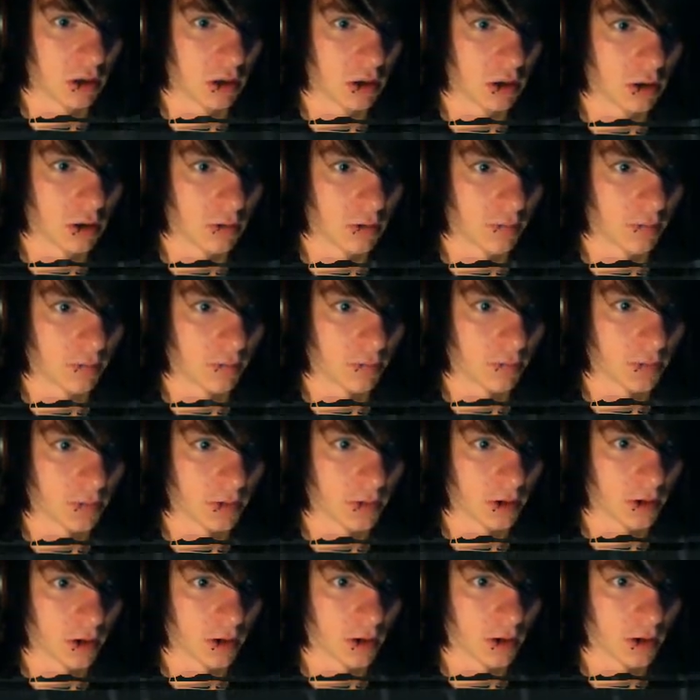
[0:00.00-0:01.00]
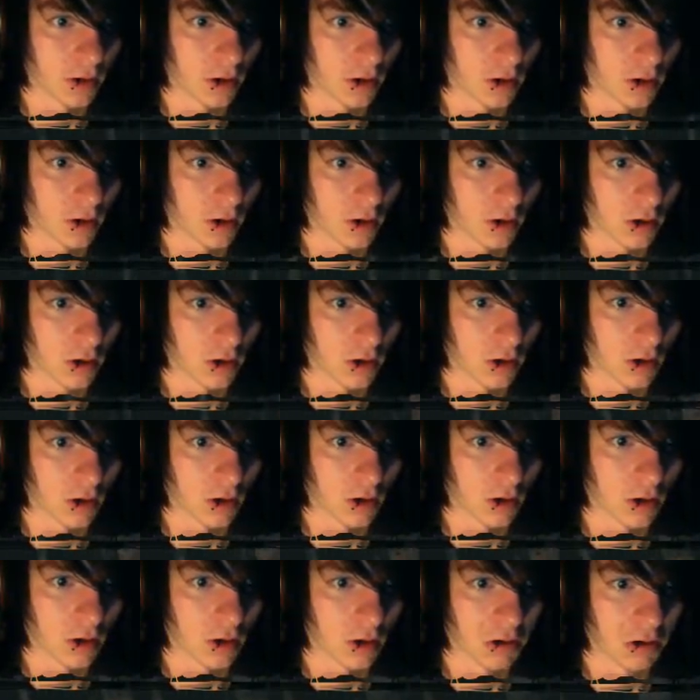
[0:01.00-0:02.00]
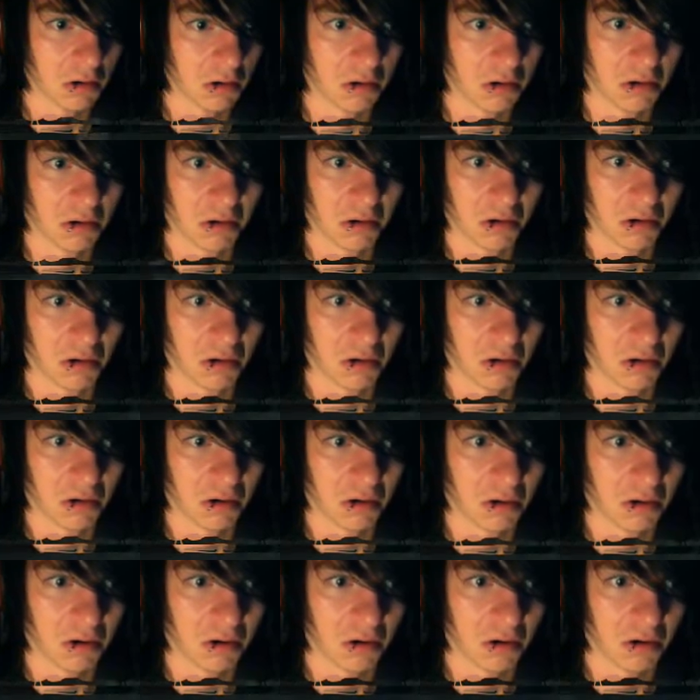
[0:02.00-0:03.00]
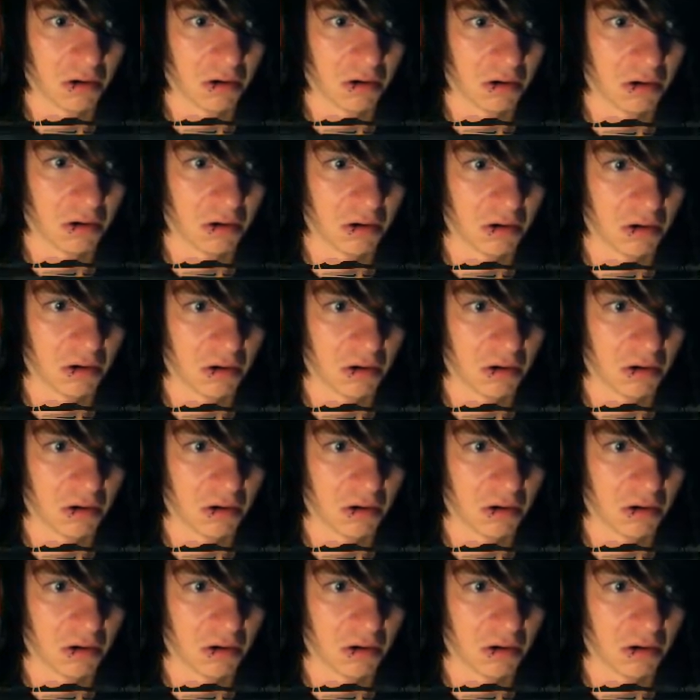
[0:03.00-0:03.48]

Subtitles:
Nobody speaks.